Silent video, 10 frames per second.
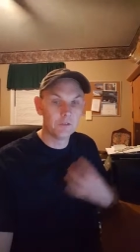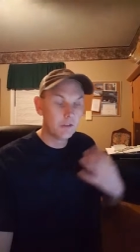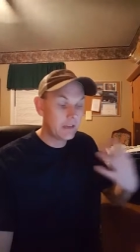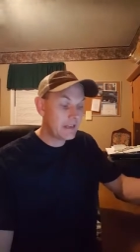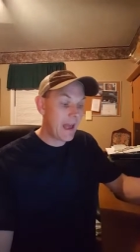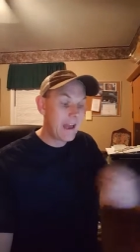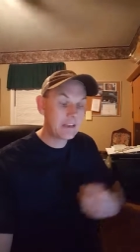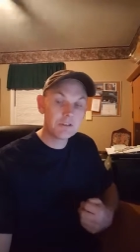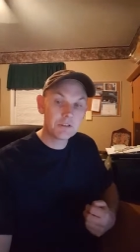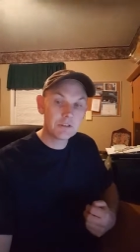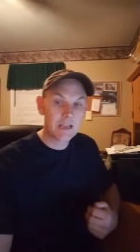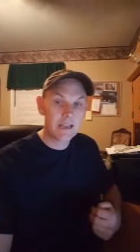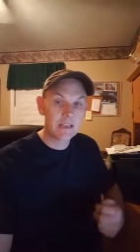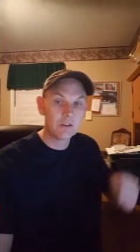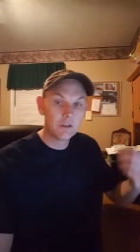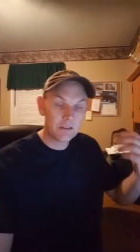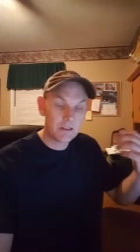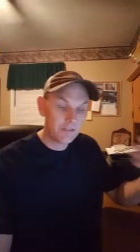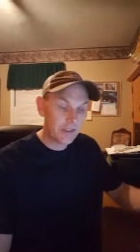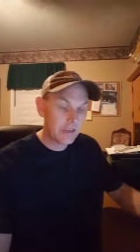Look at the actions you're taking. Look at
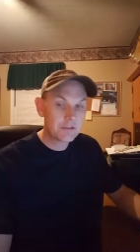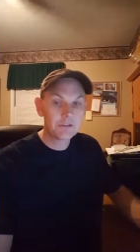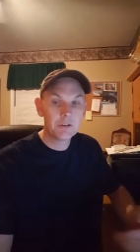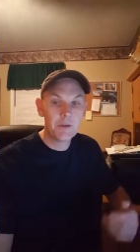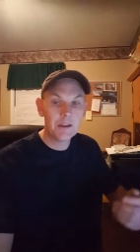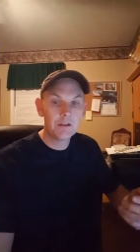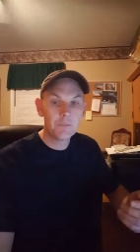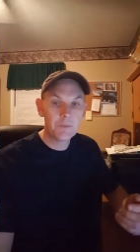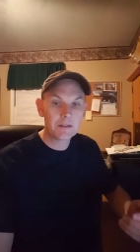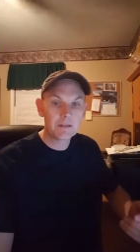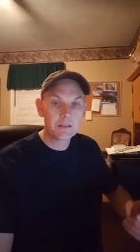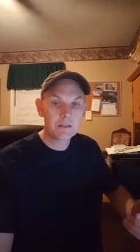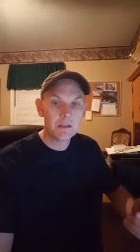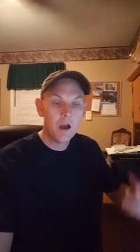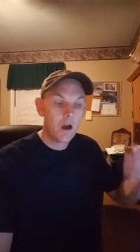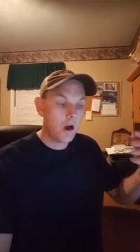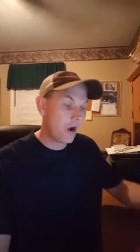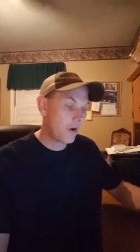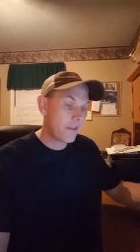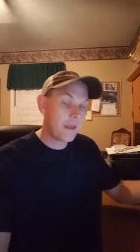the things you're doing in your business.
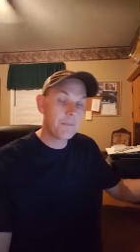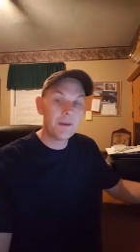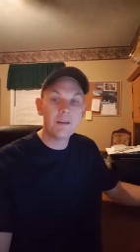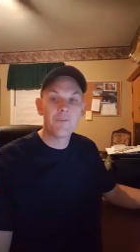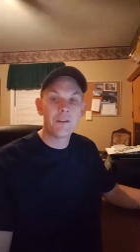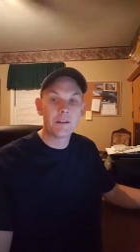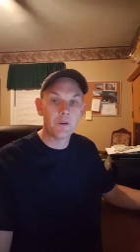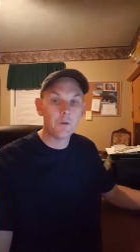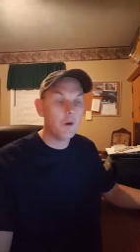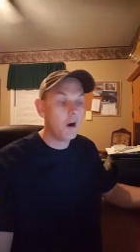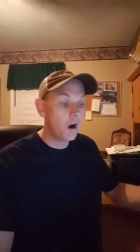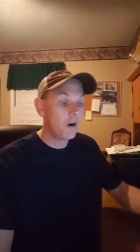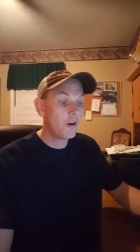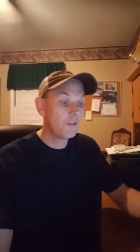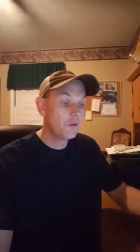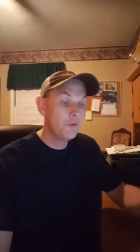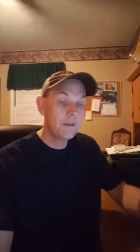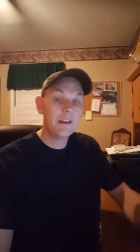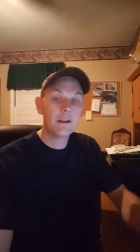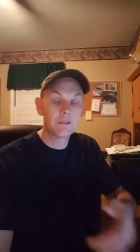Are they benefiting you? Are you
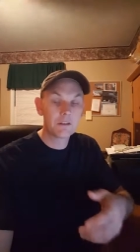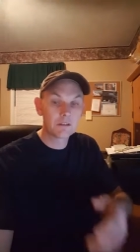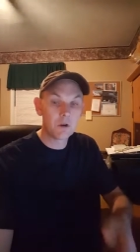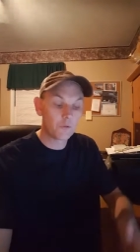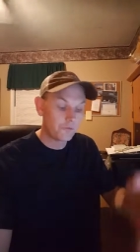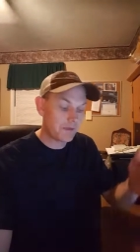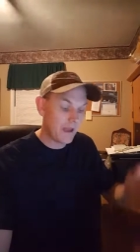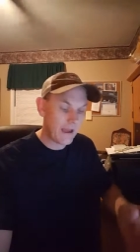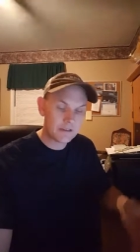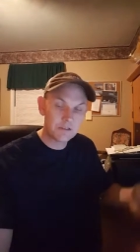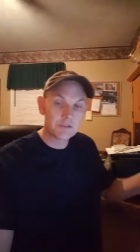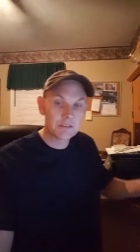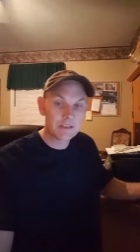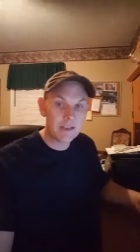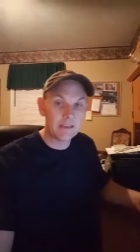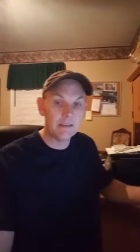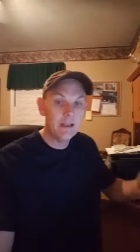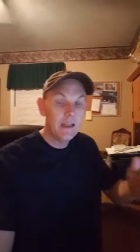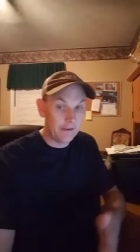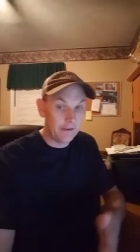getting results from the actions you're taking?
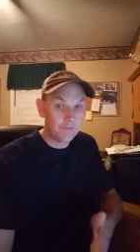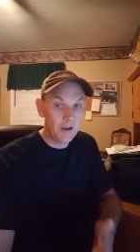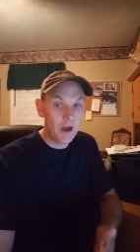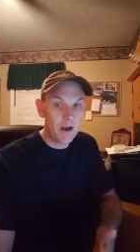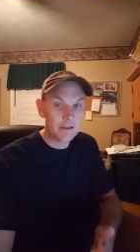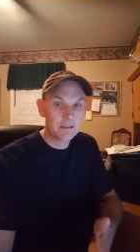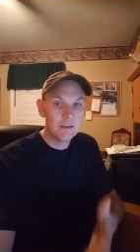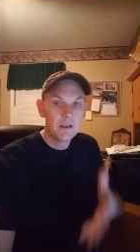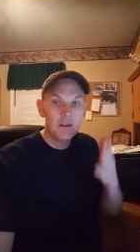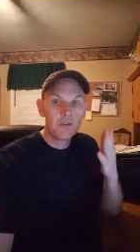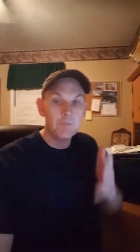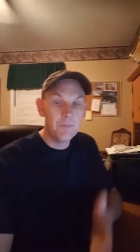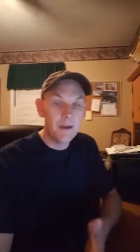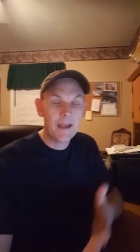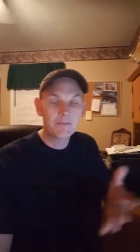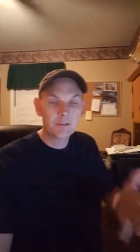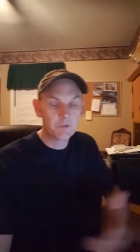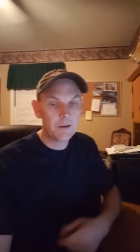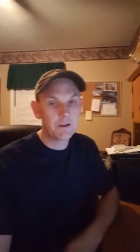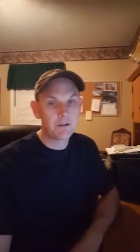If not, you may have to
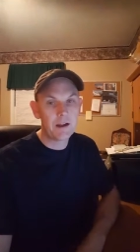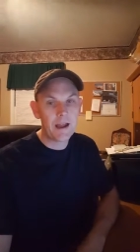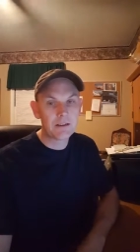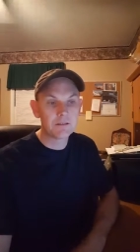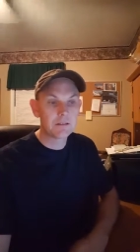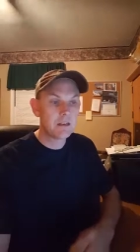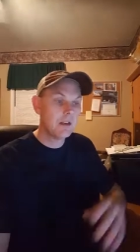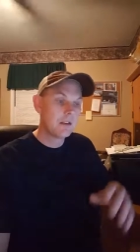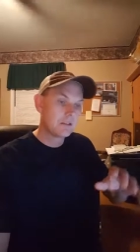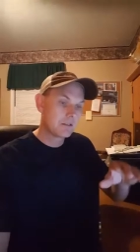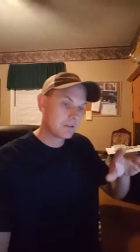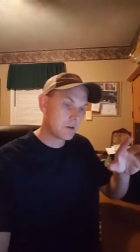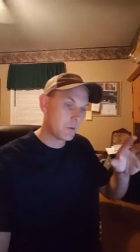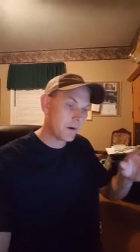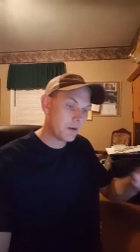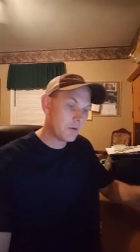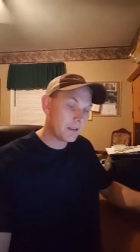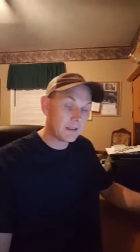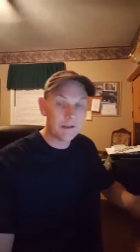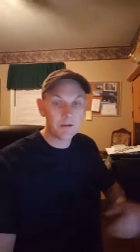tweak your actions to where you
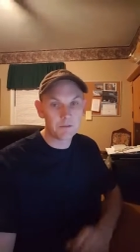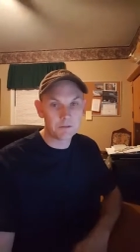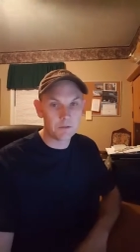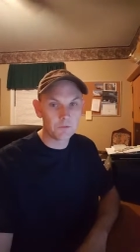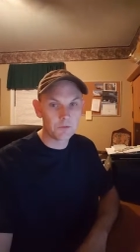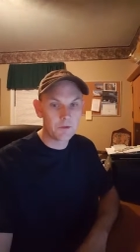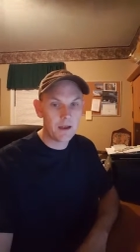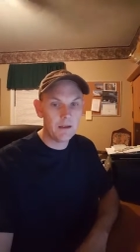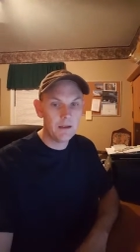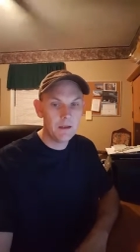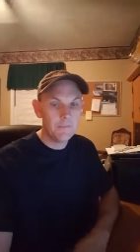can get results, okay?